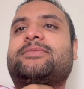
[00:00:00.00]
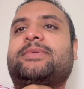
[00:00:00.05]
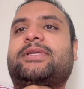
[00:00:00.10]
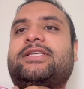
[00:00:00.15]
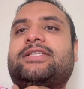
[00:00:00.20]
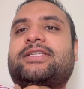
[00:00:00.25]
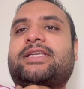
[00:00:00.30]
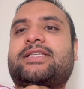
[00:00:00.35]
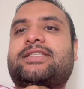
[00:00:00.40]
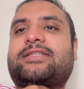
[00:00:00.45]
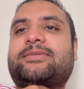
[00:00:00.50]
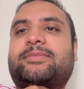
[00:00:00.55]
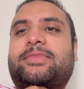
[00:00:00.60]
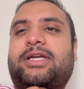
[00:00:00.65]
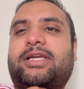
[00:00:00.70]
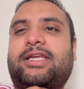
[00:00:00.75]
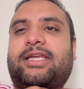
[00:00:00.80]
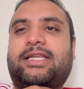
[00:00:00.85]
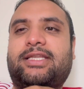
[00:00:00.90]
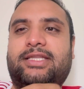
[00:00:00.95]
make sense in
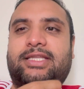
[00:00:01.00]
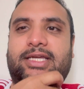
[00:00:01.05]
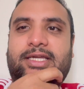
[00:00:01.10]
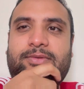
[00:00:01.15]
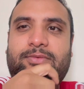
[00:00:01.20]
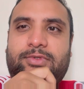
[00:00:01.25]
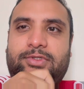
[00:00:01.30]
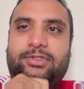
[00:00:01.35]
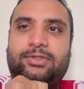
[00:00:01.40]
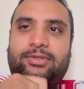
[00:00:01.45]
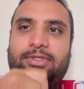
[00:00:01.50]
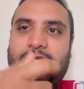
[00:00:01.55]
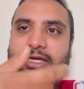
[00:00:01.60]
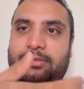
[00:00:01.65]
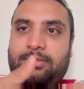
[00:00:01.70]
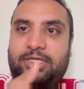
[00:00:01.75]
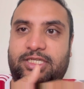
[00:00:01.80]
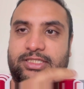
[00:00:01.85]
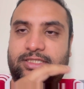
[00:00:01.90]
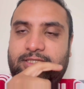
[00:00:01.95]
my head that it would do that
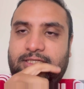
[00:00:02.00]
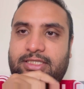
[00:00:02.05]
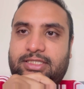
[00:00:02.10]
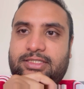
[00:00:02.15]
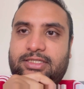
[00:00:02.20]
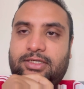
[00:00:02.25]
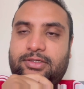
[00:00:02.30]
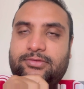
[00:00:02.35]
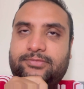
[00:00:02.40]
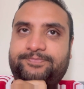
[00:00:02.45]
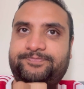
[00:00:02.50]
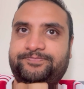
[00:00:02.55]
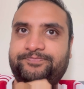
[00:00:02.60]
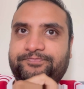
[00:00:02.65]
immediately. So